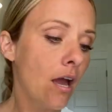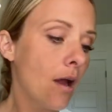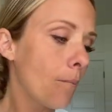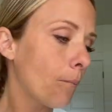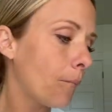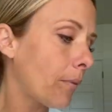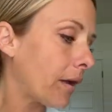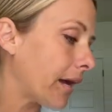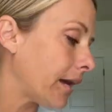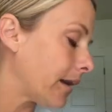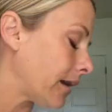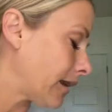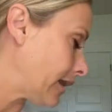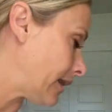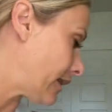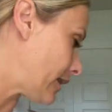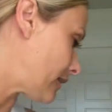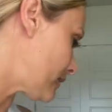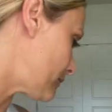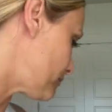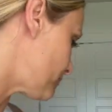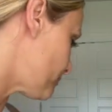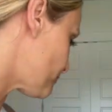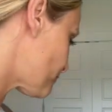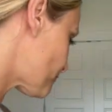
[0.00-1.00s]
But,
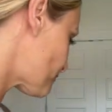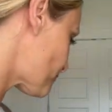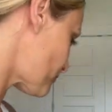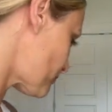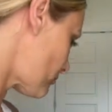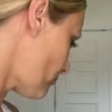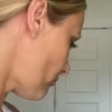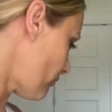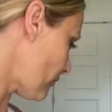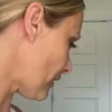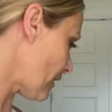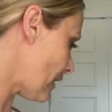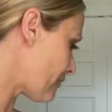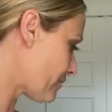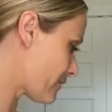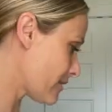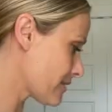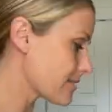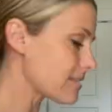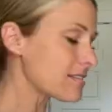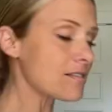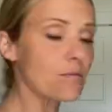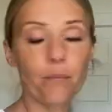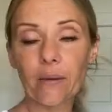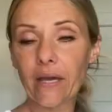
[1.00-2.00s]
um, this
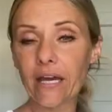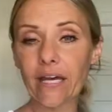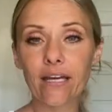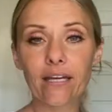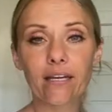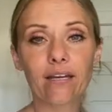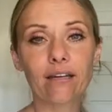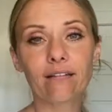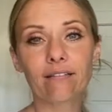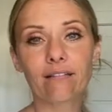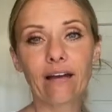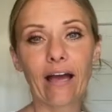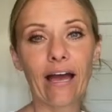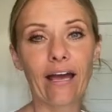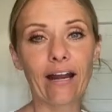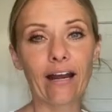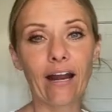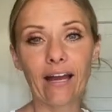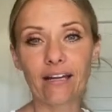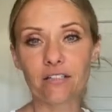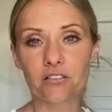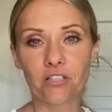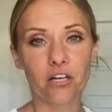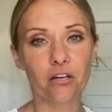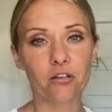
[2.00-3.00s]
is big and
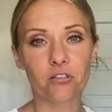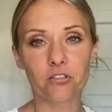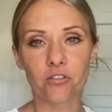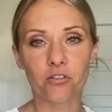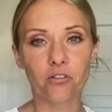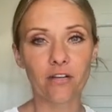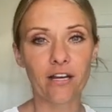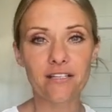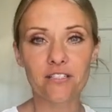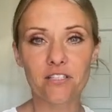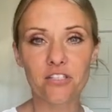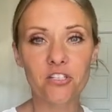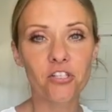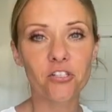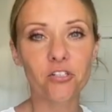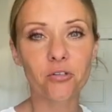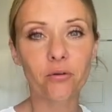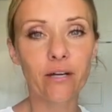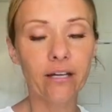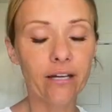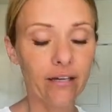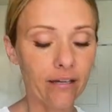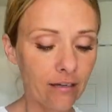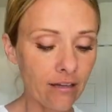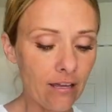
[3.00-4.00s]
I challenge you guys to do
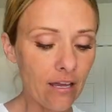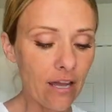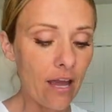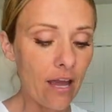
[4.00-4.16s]
it.